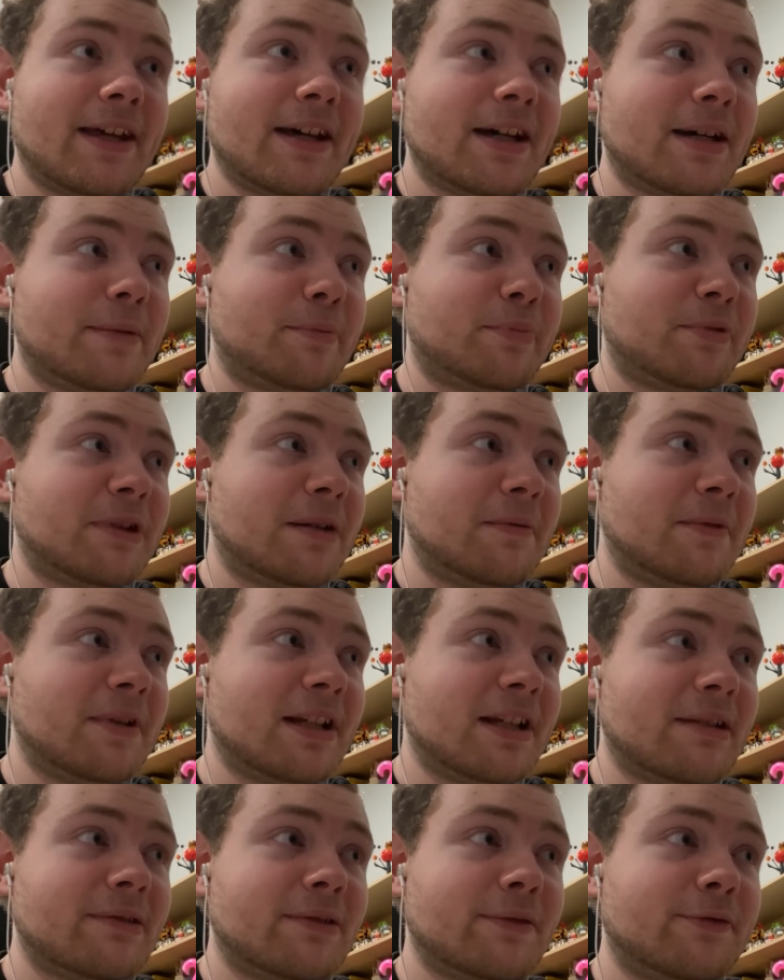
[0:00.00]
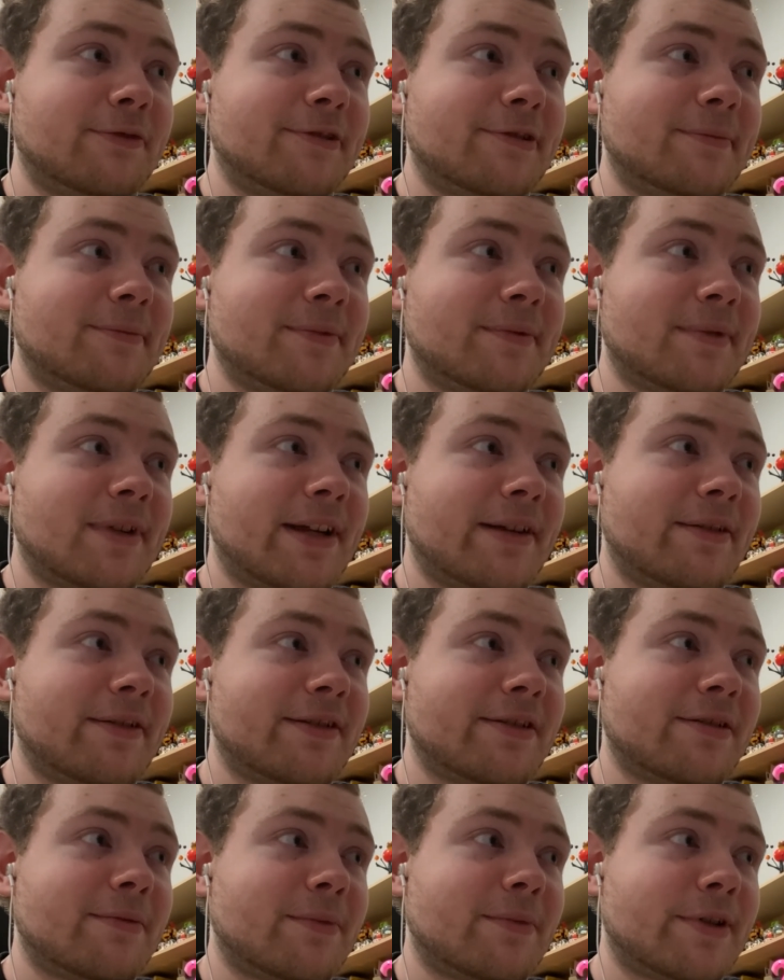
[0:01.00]
I'm probably going to have to film
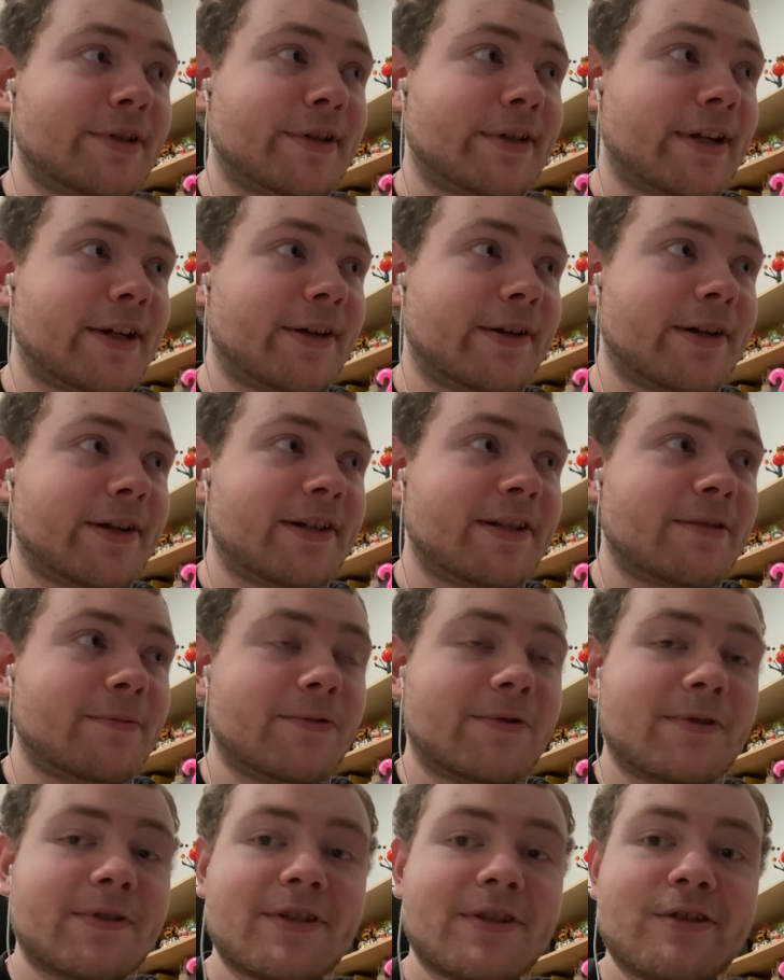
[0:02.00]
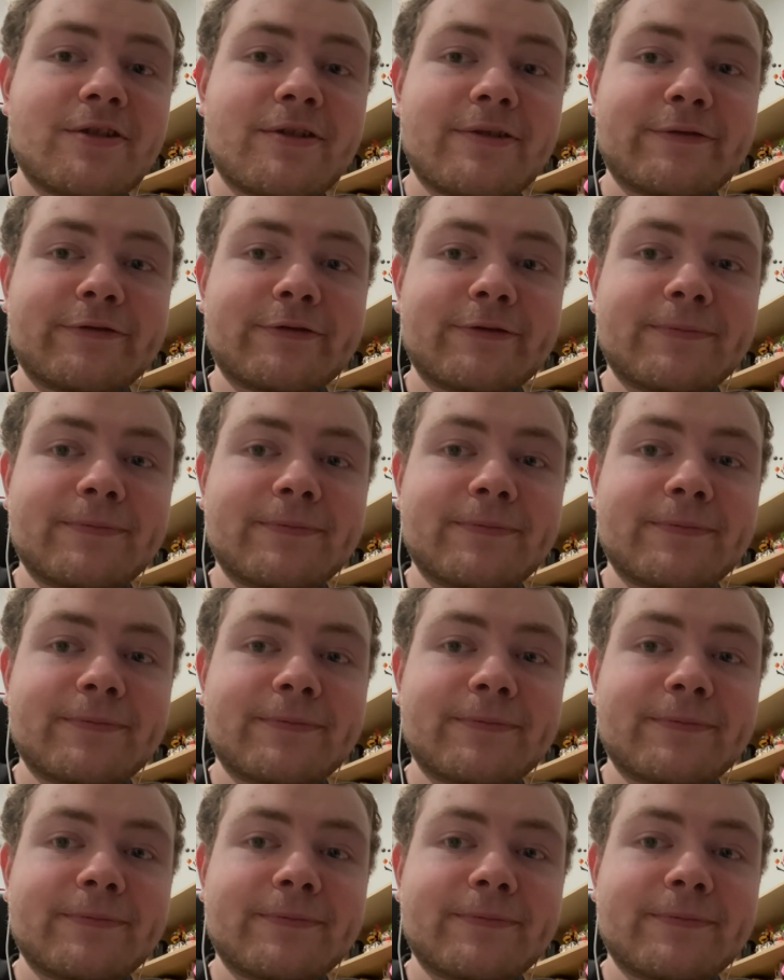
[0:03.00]
some Harry Osborn stuff